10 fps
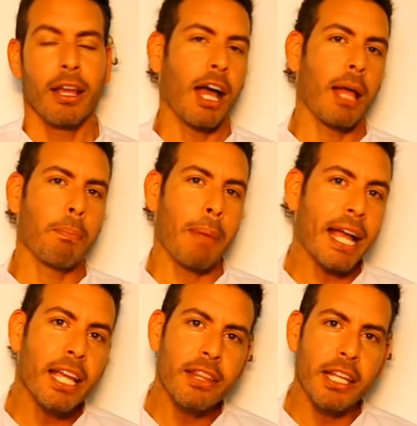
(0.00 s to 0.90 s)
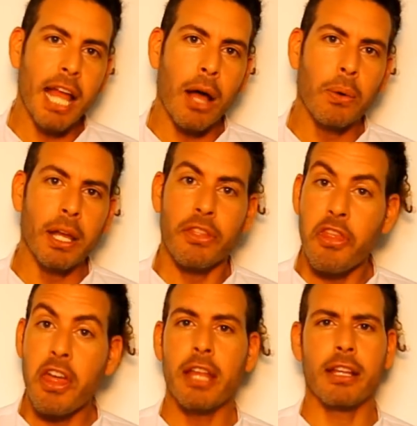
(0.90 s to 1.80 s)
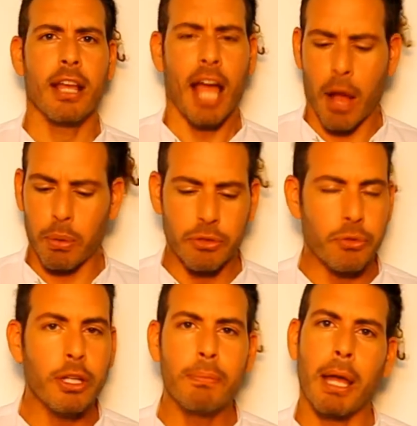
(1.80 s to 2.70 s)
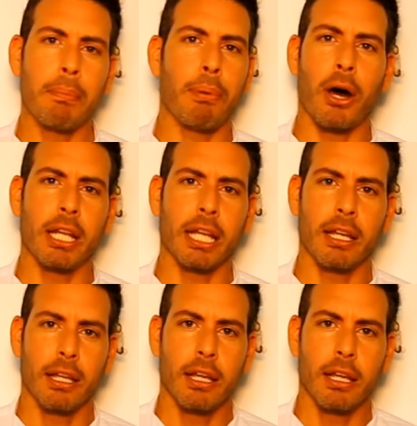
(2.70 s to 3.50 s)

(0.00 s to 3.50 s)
I'm back in the now, and then I will treat my body.